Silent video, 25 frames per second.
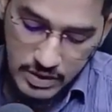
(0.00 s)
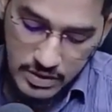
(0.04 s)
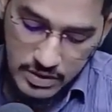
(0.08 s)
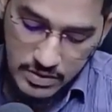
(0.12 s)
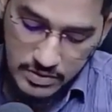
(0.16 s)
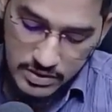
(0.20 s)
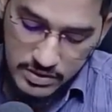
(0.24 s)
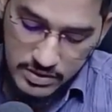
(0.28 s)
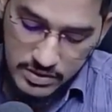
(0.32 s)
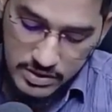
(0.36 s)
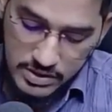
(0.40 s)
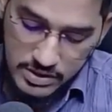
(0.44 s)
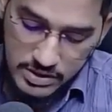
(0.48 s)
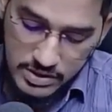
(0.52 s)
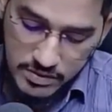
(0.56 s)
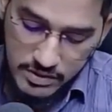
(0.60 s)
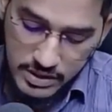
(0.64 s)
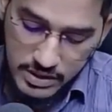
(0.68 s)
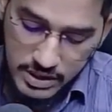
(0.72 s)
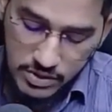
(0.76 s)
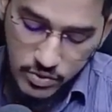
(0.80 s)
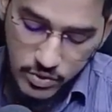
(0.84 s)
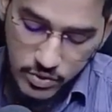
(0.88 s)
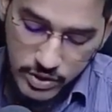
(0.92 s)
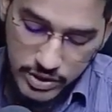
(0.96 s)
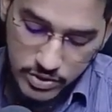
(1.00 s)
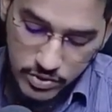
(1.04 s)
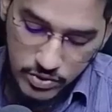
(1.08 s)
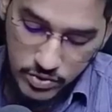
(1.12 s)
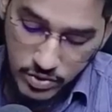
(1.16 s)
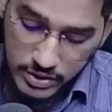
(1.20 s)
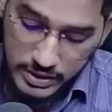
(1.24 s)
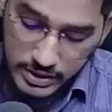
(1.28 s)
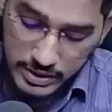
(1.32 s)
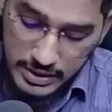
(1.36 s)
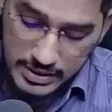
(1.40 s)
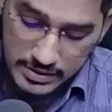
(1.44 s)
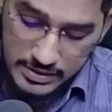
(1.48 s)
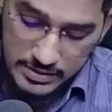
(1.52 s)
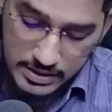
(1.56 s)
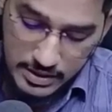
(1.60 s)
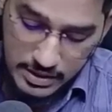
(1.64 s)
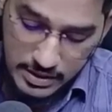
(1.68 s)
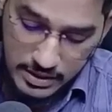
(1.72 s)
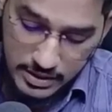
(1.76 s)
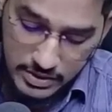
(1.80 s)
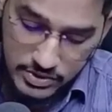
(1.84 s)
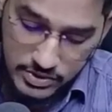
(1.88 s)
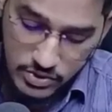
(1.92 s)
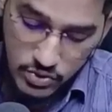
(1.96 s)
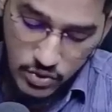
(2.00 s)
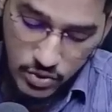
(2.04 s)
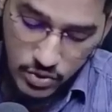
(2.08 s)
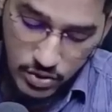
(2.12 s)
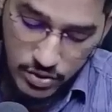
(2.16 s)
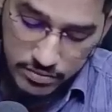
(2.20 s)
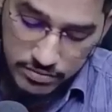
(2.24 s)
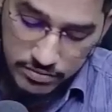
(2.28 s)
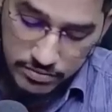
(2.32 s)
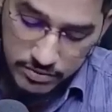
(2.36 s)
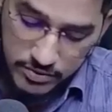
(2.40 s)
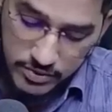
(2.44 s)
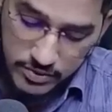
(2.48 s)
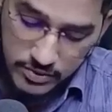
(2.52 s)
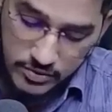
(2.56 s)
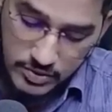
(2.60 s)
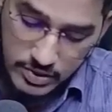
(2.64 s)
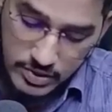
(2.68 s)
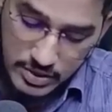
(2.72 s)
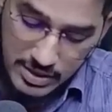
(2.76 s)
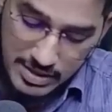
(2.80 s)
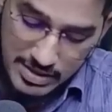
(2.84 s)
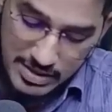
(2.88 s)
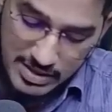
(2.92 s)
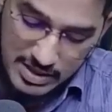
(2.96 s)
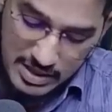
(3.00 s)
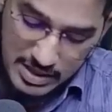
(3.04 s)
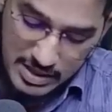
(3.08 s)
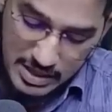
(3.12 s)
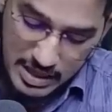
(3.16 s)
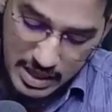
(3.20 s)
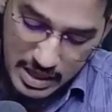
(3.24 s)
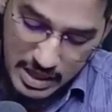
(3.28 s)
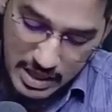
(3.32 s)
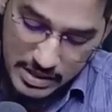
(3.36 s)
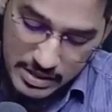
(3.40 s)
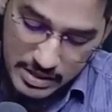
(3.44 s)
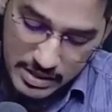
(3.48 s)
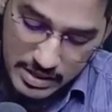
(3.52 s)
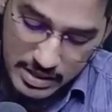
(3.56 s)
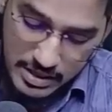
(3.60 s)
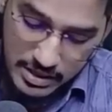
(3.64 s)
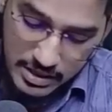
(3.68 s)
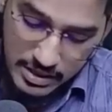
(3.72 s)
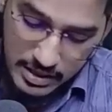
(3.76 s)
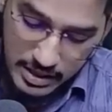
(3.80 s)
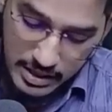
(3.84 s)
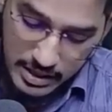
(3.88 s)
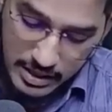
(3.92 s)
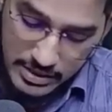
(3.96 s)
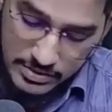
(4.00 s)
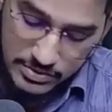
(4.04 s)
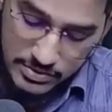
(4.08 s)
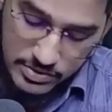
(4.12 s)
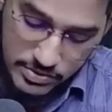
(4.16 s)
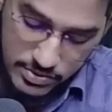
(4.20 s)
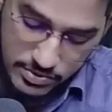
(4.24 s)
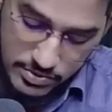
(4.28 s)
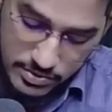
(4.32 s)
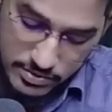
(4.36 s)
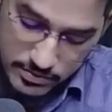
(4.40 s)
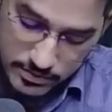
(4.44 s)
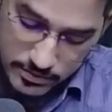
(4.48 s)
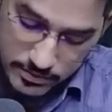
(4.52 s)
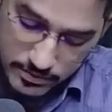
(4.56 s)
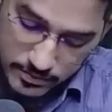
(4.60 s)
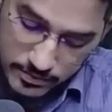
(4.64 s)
this risk we are going to call it as risk of under reliance.